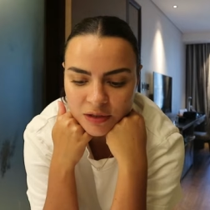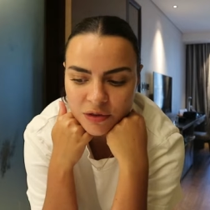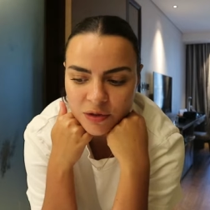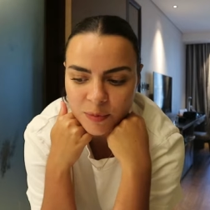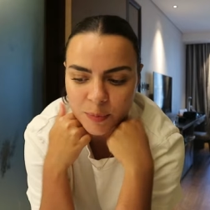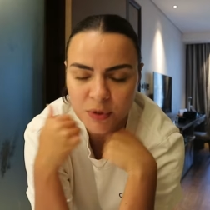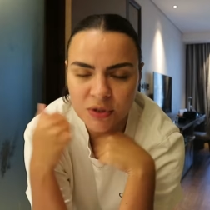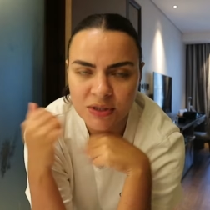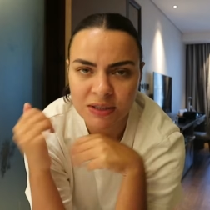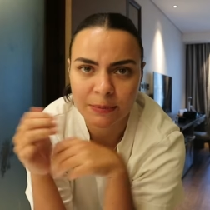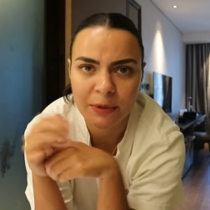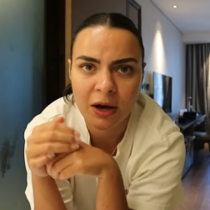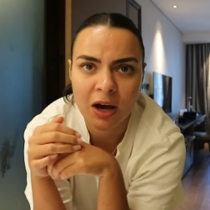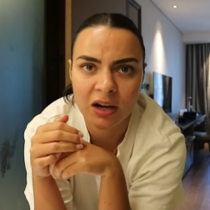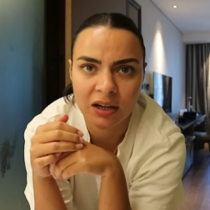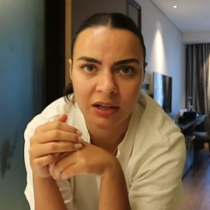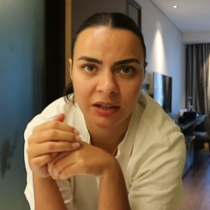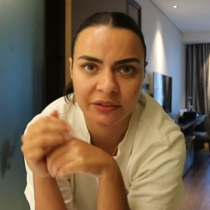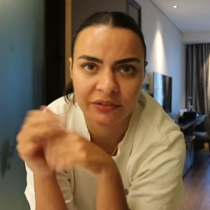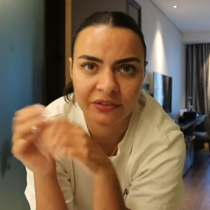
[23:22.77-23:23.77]
The bottom
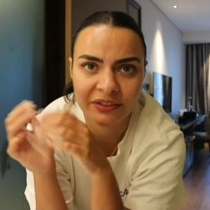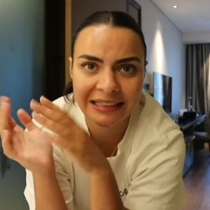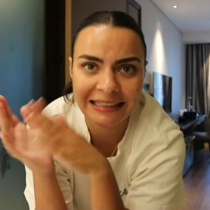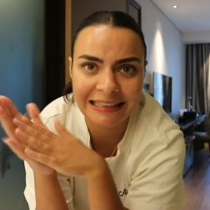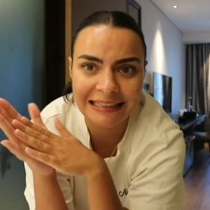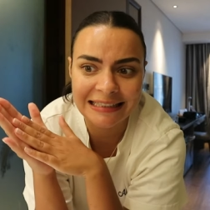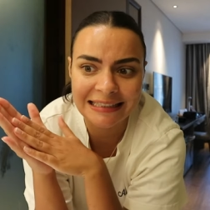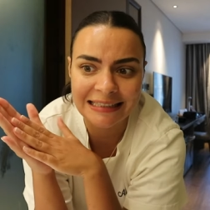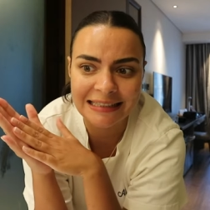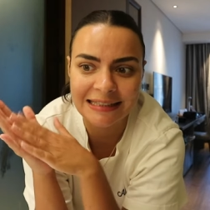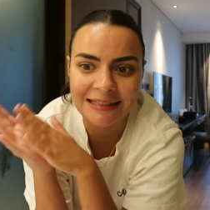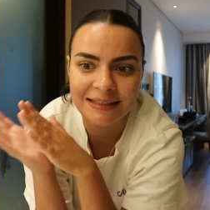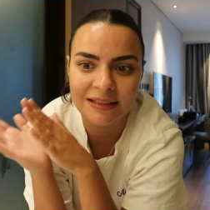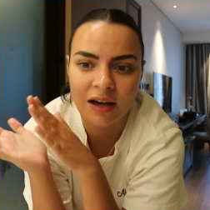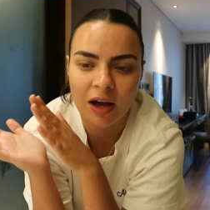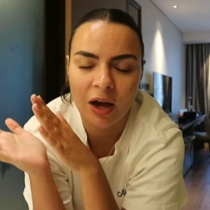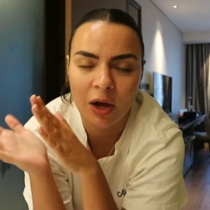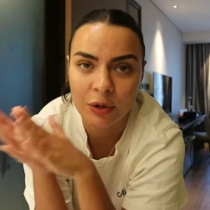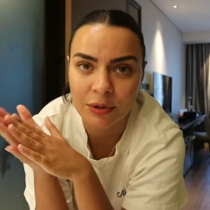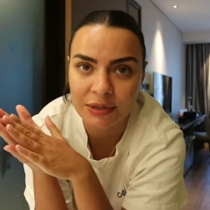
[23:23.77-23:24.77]
half is
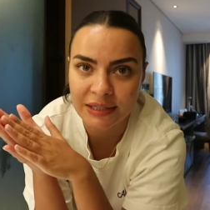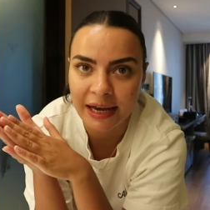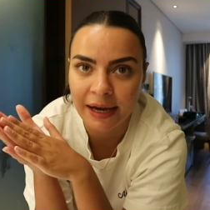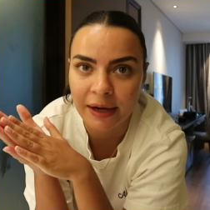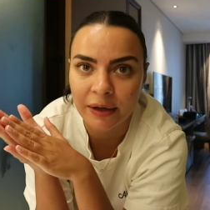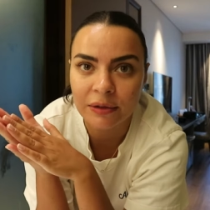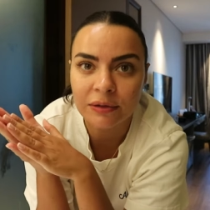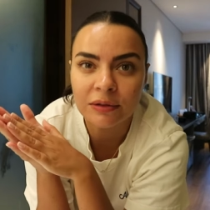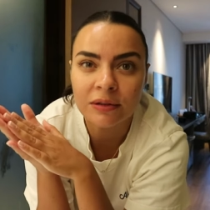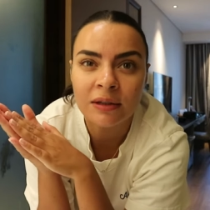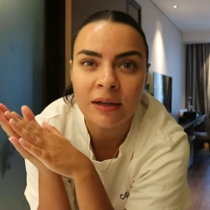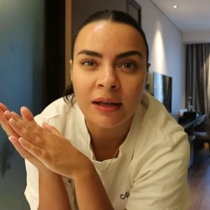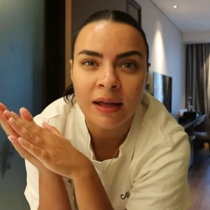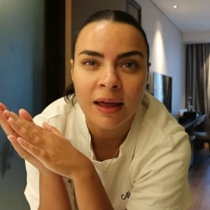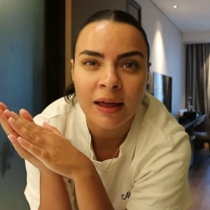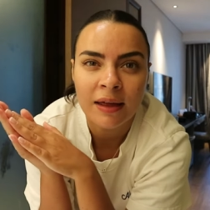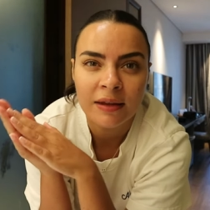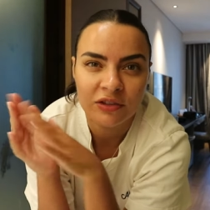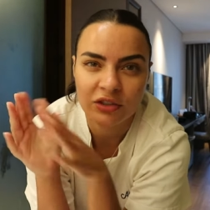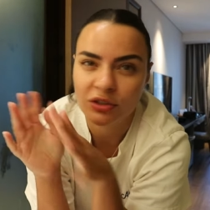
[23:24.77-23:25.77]
hotel,
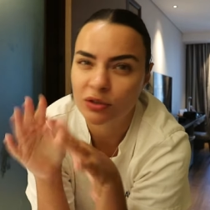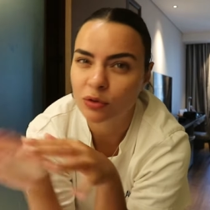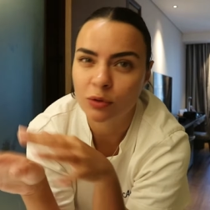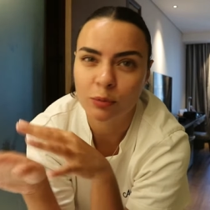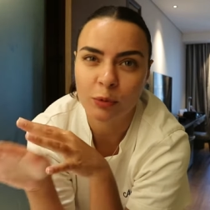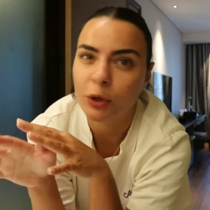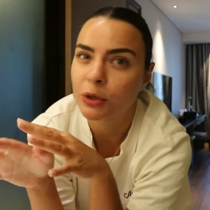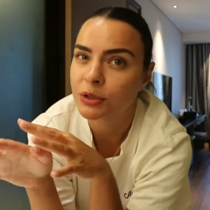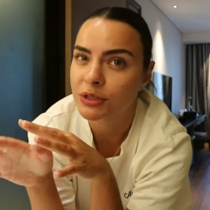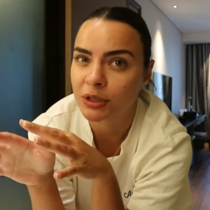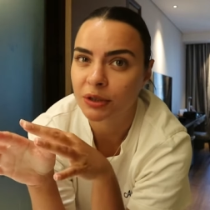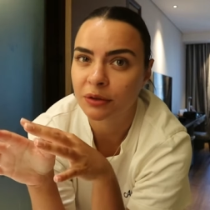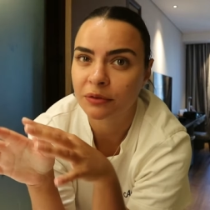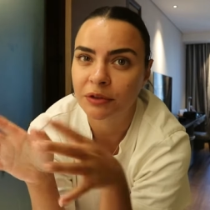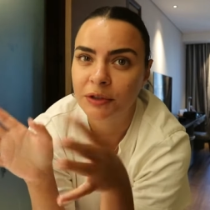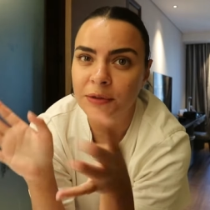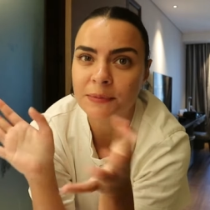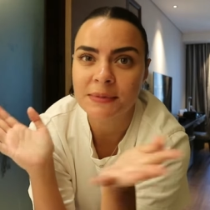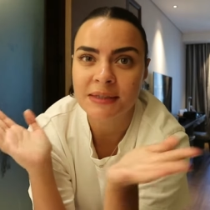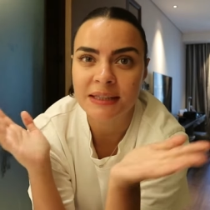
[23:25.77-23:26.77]
just normal hotel
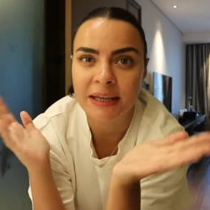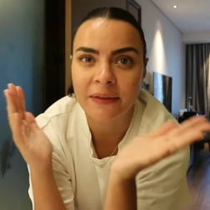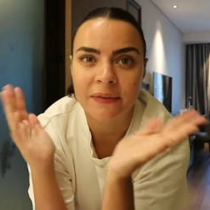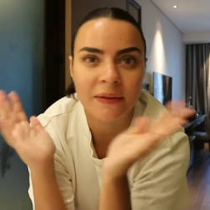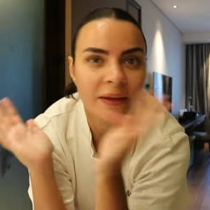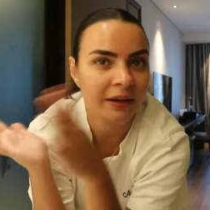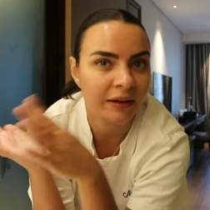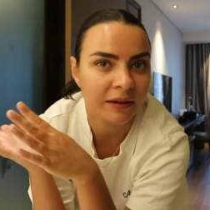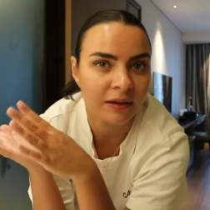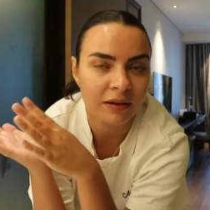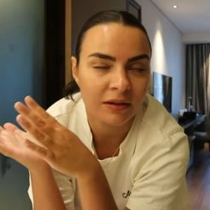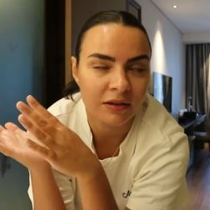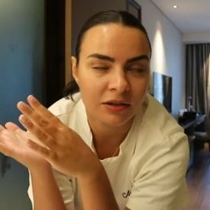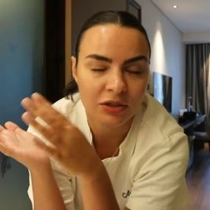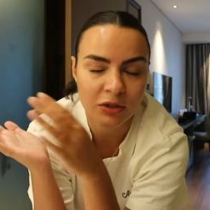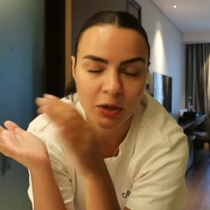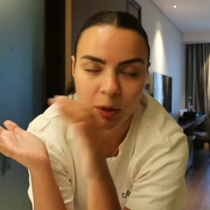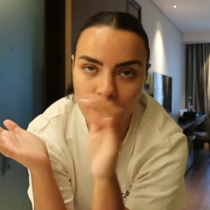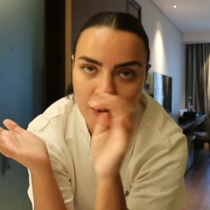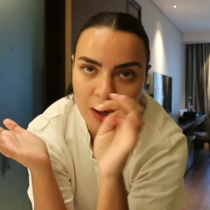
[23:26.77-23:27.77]
rooms. And then
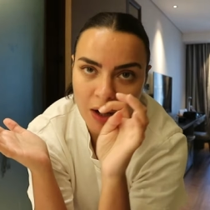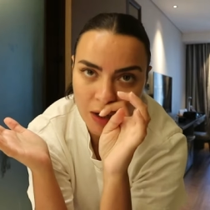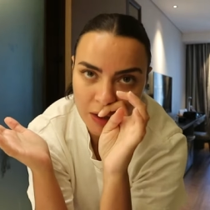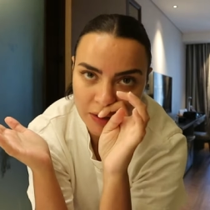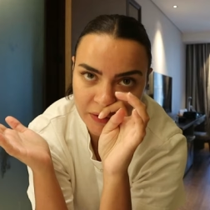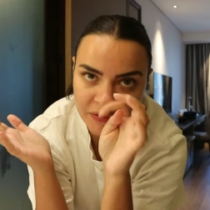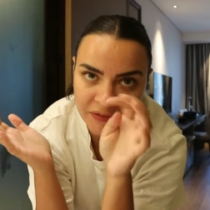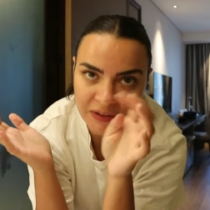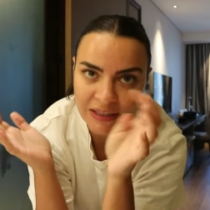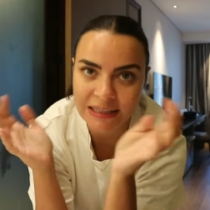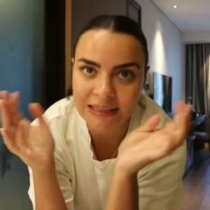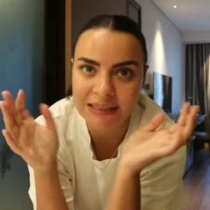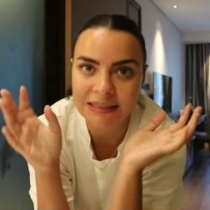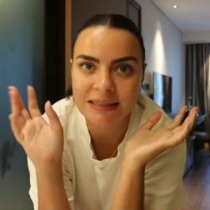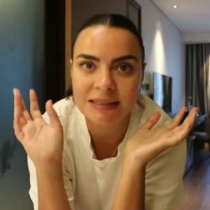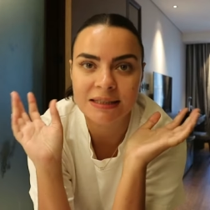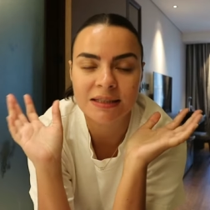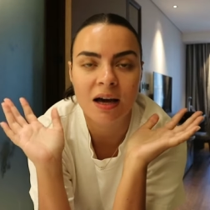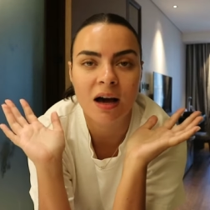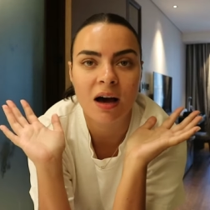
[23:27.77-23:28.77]
the top half
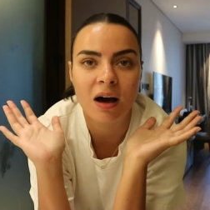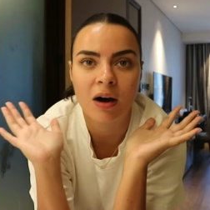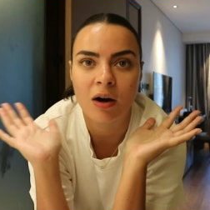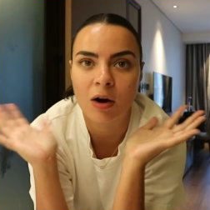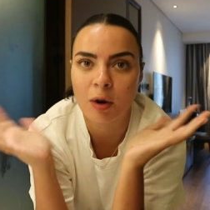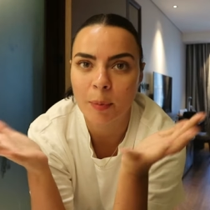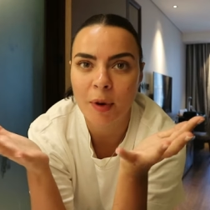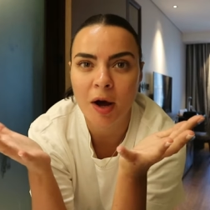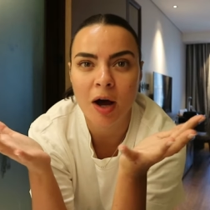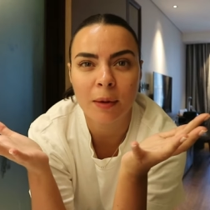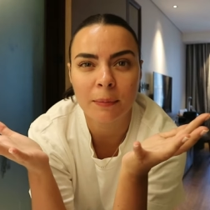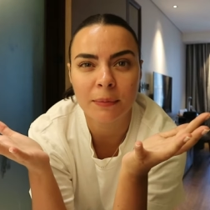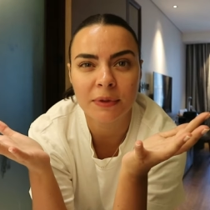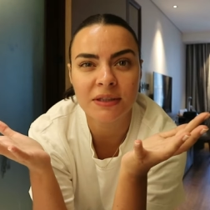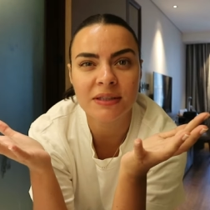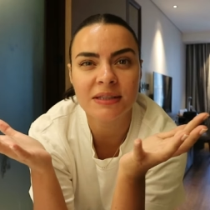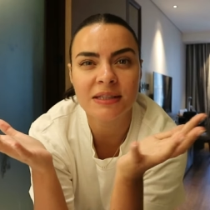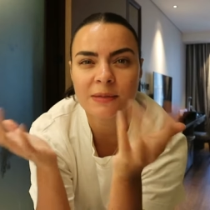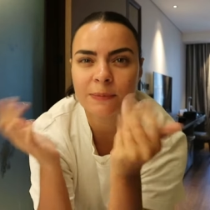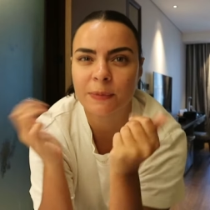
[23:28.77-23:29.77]
is our
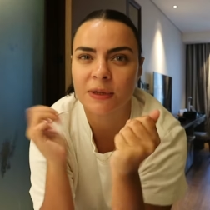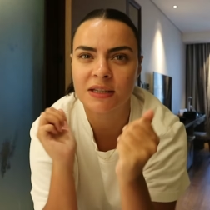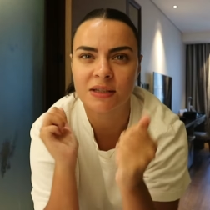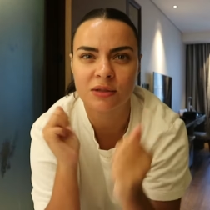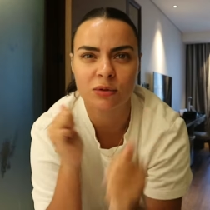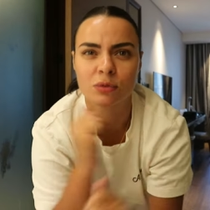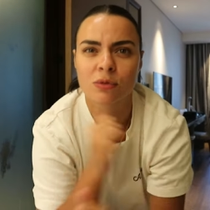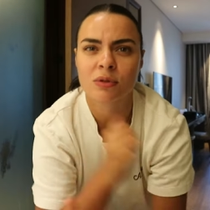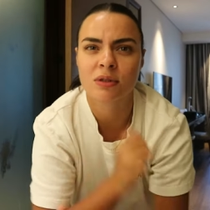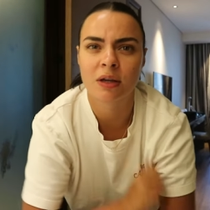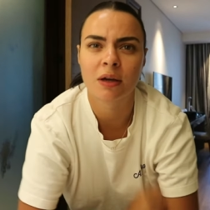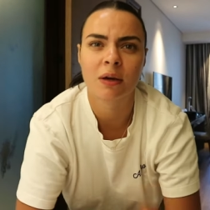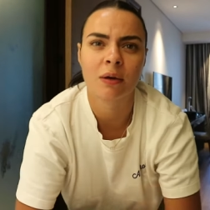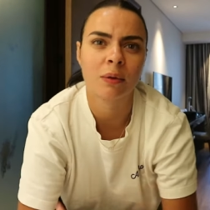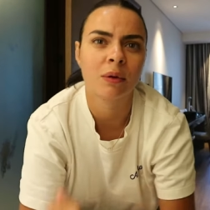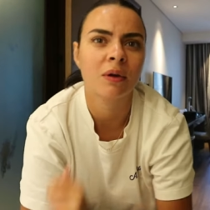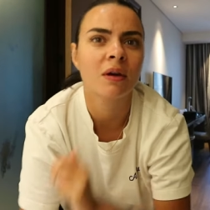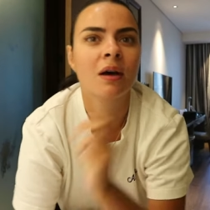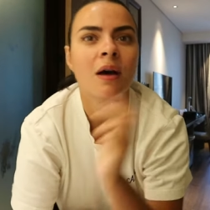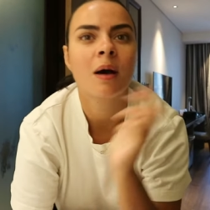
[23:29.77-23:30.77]
apartments, but it's
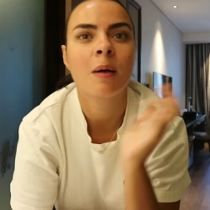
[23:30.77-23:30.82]
also